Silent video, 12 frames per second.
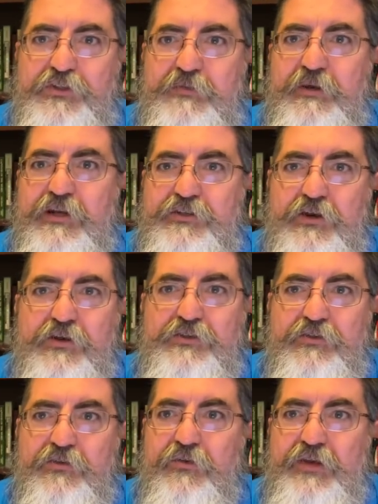to be in charge
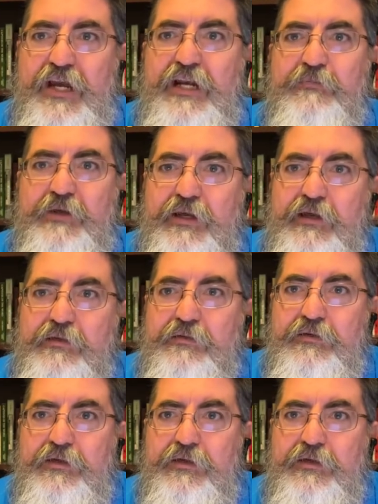of their own kingdom again.